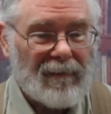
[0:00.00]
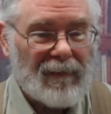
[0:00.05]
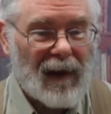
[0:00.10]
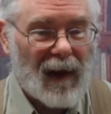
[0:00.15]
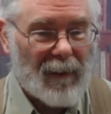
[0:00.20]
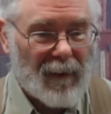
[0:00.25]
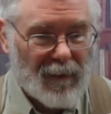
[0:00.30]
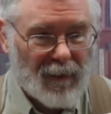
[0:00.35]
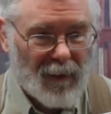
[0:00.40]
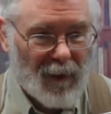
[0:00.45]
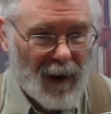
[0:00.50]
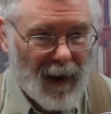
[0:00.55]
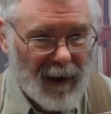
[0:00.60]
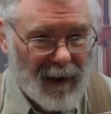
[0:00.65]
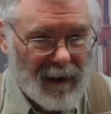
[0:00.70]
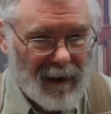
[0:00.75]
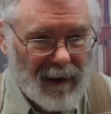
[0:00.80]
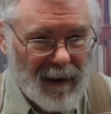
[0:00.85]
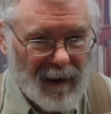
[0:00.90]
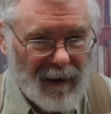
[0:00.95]
Now before I
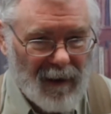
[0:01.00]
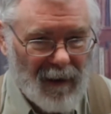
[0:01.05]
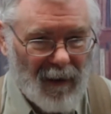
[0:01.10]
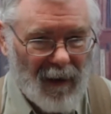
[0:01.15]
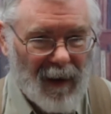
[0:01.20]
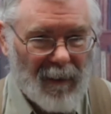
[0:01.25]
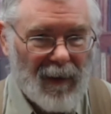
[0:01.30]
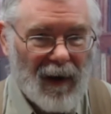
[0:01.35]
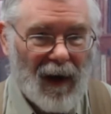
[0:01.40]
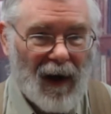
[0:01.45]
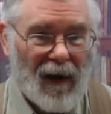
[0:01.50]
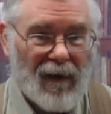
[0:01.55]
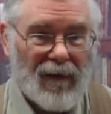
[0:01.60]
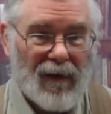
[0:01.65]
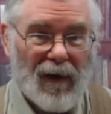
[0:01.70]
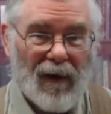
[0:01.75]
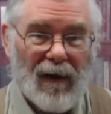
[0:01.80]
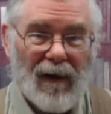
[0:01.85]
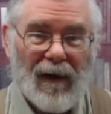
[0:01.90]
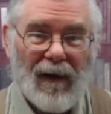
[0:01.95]
continue, let me
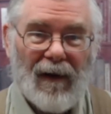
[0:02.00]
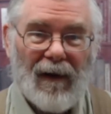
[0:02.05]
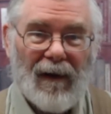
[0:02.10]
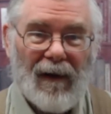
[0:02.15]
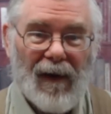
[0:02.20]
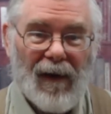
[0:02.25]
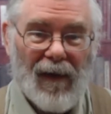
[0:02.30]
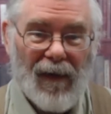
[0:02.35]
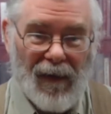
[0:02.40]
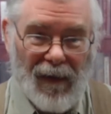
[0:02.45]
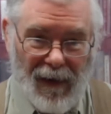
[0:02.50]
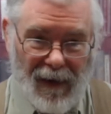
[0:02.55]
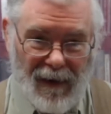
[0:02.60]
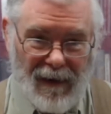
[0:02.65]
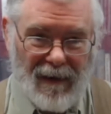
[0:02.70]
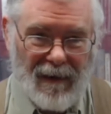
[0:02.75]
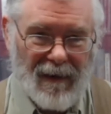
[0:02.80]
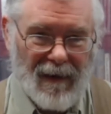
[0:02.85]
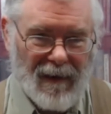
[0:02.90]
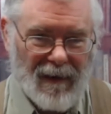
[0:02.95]
offer
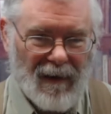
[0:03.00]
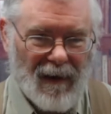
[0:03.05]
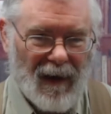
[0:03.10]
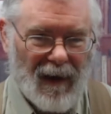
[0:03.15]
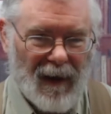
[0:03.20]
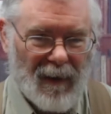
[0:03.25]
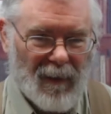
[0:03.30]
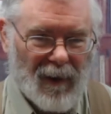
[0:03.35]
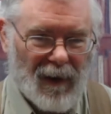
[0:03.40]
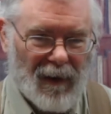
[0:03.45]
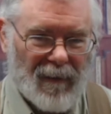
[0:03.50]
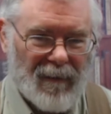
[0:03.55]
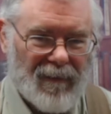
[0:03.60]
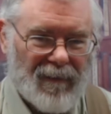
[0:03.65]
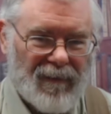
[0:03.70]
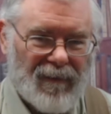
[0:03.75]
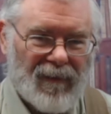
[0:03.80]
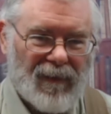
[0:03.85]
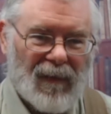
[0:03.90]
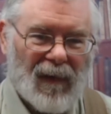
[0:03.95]
this disclaimer.
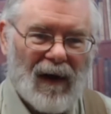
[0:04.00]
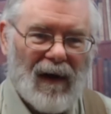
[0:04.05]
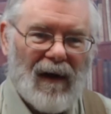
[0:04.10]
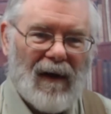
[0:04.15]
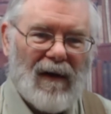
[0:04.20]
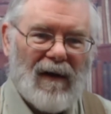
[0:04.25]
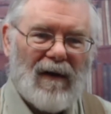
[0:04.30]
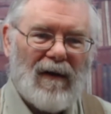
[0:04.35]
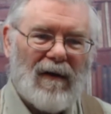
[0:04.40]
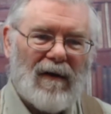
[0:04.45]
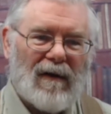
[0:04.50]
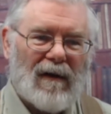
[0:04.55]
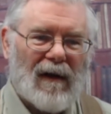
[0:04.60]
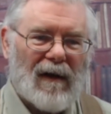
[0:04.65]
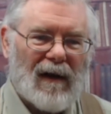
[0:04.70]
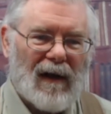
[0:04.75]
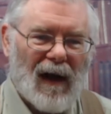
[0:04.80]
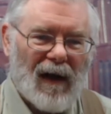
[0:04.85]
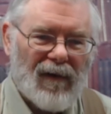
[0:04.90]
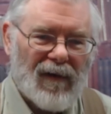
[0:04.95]
You
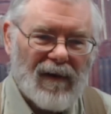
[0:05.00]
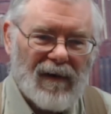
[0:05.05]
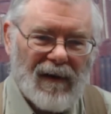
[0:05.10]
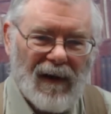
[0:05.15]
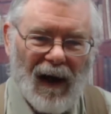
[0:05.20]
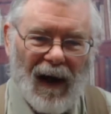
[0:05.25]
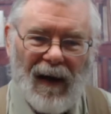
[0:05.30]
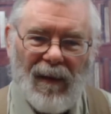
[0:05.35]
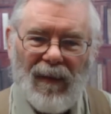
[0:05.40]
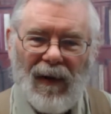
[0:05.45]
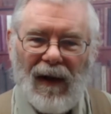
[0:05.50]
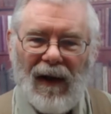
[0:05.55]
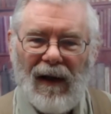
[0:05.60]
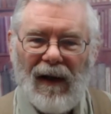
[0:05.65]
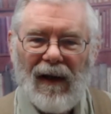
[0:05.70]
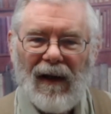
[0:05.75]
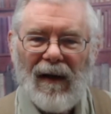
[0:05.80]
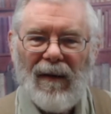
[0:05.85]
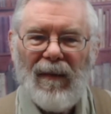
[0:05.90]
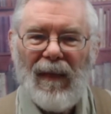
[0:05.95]
should never type
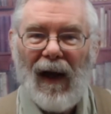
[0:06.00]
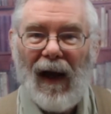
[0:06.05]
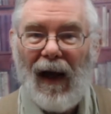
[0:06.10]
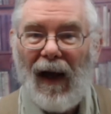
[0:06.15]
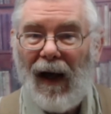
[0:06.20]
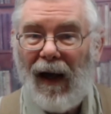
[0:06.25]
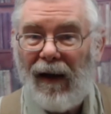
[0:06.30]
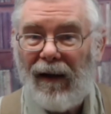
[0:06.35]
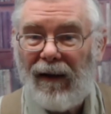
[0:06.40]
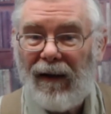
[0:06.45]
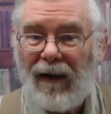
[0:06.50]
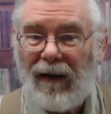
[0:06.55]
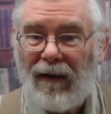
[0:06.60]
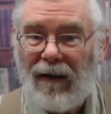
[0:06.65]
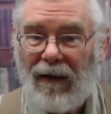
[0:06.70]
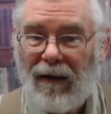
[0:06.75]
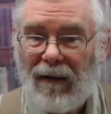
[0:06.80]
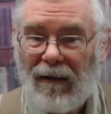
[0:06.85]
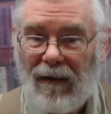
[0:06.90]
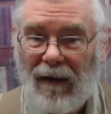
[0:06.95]
any command
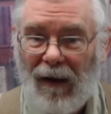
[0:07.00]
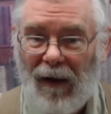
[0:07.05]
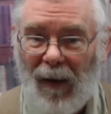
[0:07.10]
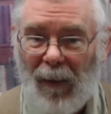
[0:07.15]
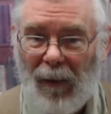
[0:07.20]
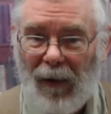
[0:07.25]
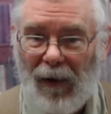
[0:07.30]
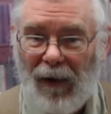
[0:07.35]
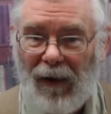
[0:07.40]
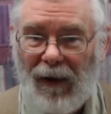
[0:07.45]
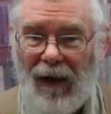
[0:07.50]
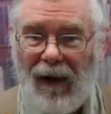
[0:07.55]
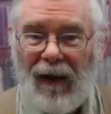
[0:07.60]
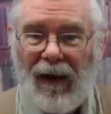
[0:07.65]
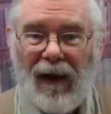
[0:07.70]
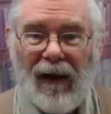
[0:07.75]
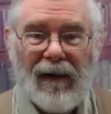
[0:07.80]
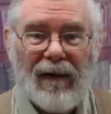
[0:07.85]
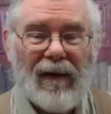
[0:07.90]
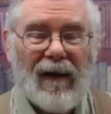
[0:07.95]
into your terminal
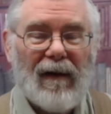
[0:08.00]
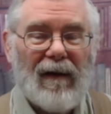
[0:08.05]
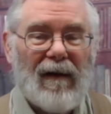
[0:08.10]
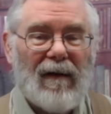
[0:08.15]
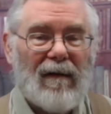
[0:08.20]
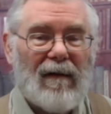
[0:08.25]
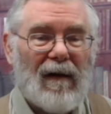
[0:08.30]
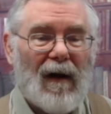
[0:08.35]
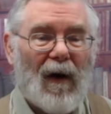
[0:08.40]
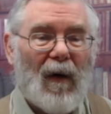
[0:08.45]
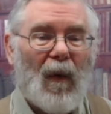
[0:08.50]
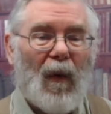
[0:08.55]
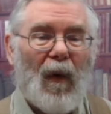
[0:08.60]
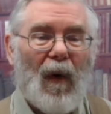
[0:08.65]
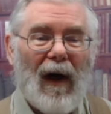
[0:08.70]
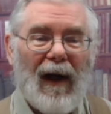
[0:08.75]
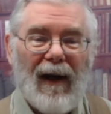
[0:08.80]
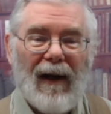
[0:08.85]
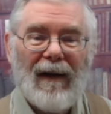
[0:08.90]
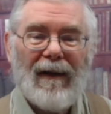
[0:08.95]
until you know
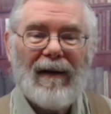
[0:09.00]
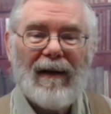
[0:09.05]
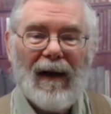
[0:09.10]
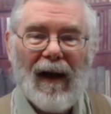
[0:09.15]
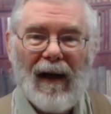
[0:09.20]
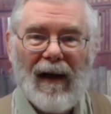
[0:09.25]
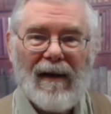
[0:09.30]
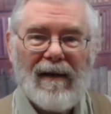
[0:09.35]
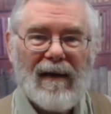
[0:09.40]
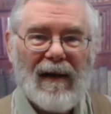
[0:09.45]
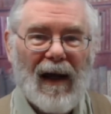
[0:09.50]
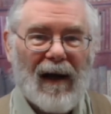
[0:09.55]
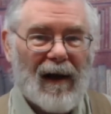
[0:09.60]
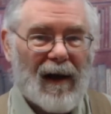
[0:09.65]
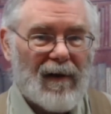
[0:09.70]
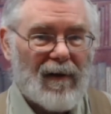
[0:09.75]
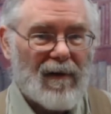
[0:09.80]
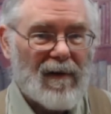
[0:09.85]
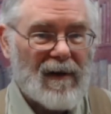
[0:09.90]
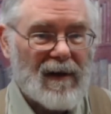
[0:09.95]
what it does and
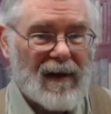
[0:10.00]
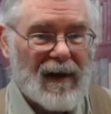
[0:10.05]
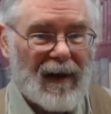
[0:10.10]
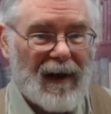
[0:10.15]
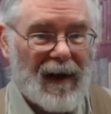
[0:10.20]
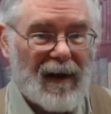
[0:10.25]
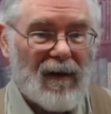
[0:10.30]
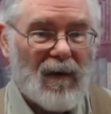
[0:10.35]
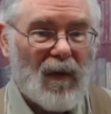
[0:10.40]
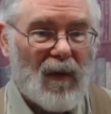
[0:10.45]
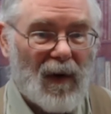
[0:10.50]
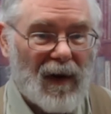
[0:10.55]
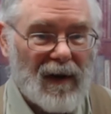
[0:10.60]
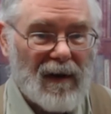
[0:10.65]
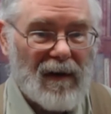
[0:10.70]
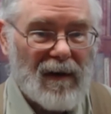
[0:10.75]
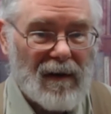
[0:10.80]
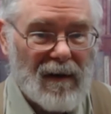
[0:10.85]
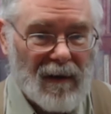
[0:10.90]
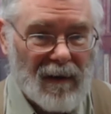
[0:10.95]
understand
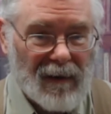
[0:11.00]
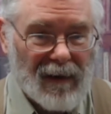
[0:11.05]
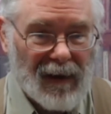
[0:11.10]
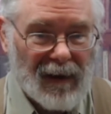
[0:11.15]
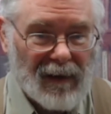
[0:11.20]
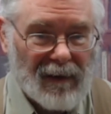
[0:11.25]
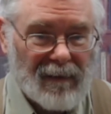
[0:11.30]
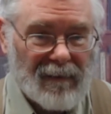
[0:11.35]
what you're doing.